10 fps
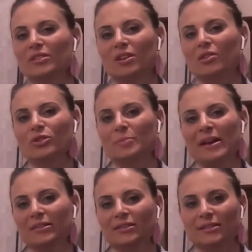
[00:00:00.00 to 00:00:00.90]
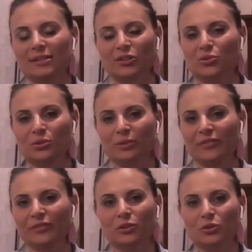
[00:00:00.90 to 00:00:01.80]
so this all goes back to the
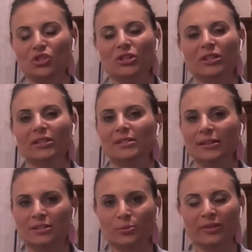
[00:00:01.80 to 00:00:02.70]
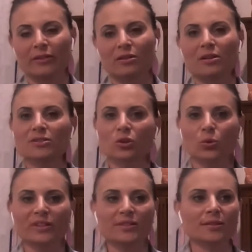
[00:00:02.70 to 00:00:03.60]
sexual revolution and sex without
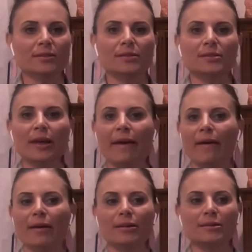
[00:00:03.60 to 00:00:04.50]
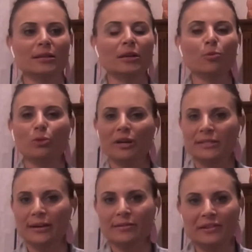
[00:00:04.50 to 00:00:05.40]
consequences and
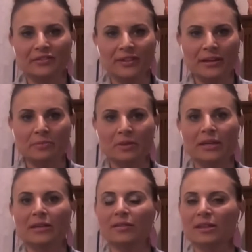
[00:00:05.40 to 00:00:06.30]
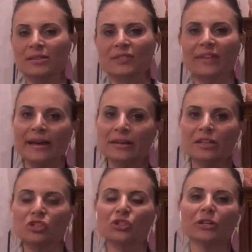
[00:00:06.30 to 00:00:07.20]
breakdown of the family and things of
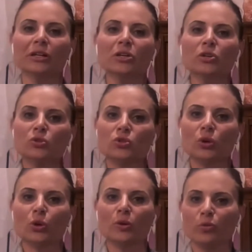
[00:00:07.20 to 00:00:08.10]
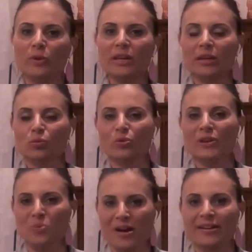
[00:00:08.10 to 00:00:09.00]
that nature. So if we
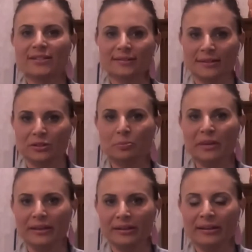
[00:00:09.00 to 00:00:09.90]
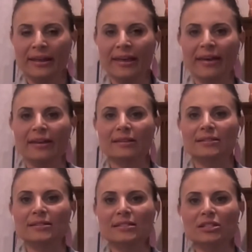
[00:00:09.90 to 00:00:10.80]
can rewind a little bit
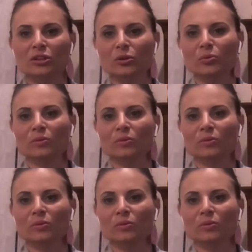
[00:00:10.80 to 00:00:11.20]
and,